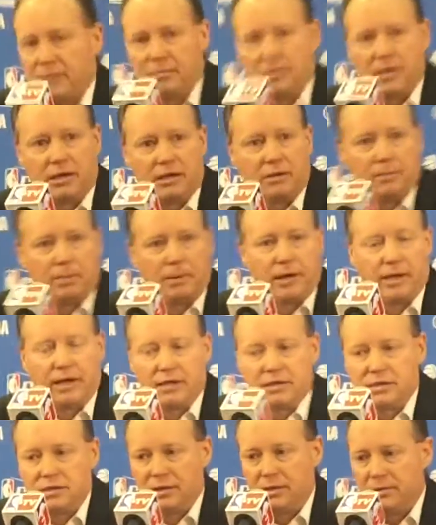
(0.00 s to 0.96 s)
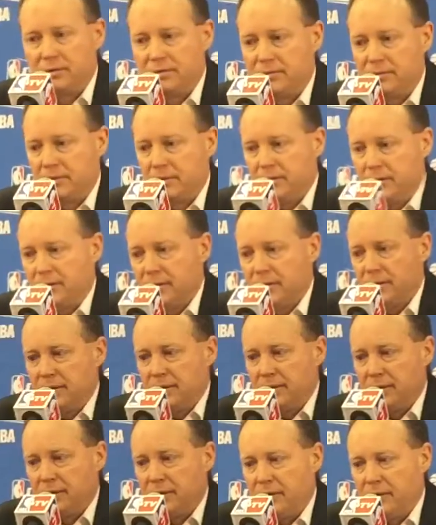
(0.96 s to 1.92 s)
can make you pay. So,
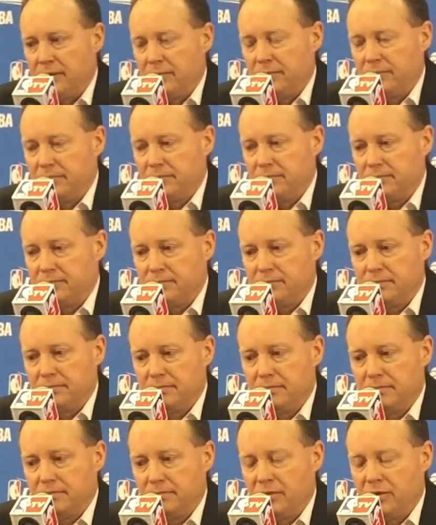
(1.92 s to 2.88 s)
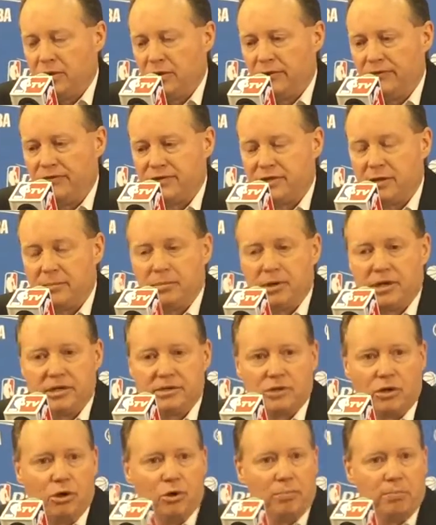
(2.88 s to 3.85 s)
um, you know, if
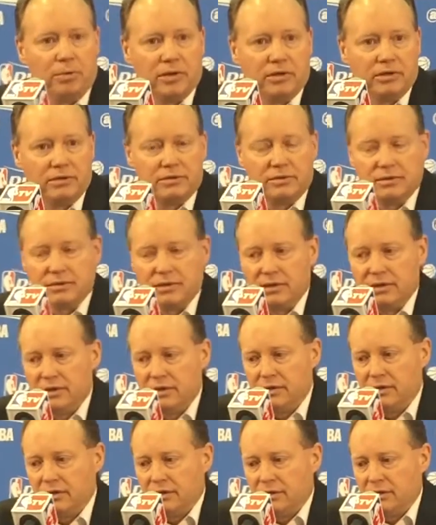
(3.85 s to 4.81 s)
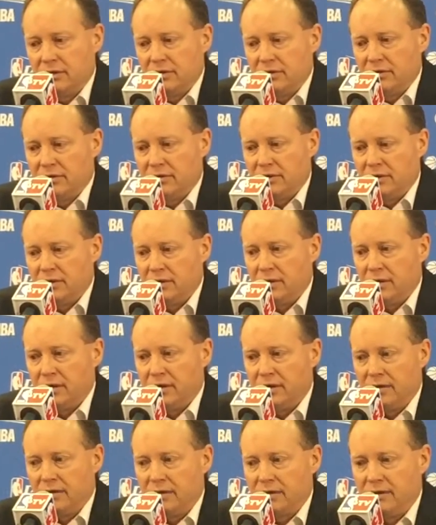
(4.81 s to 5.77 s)
somebody's open,
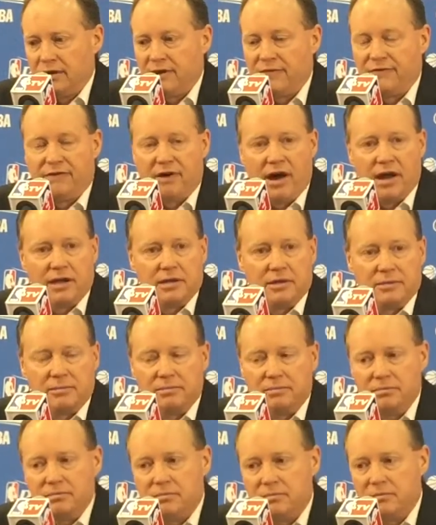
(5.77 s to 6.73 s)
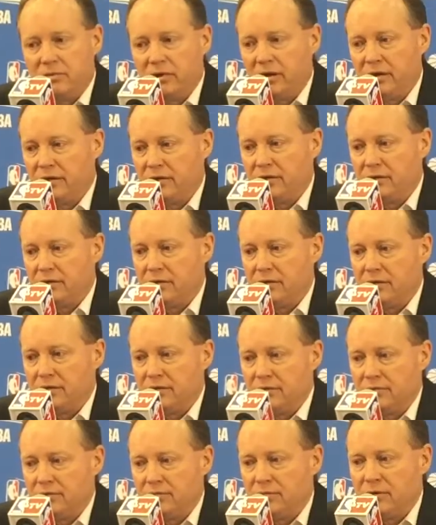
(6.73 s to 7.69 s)
uh, they find them. And
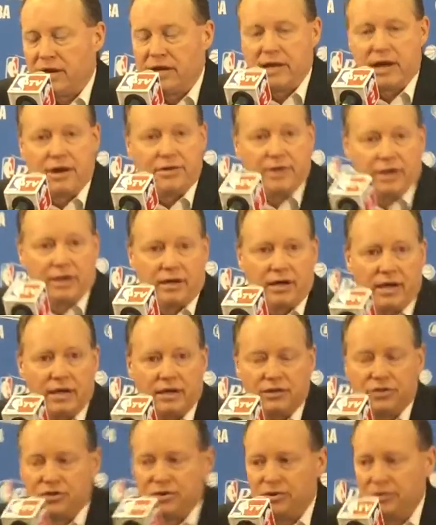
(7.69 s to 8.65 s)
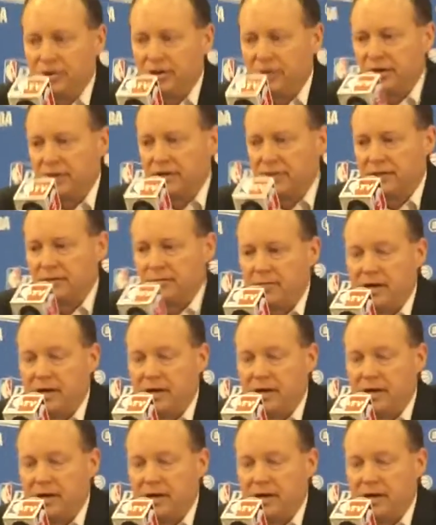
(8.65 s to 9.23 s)
right now, that guy is shooting it